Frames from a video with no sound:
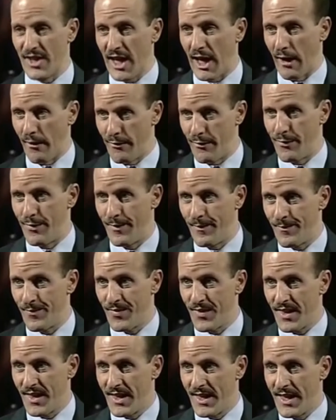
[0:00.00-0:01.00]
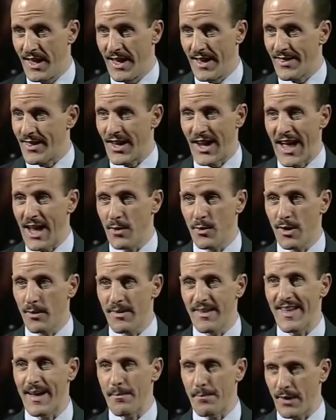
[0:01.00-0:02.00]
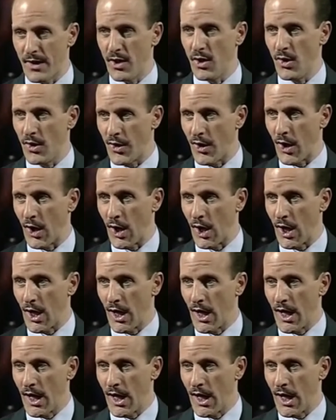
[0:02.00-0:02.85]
enough. Thought, I don't want to be that peculiar.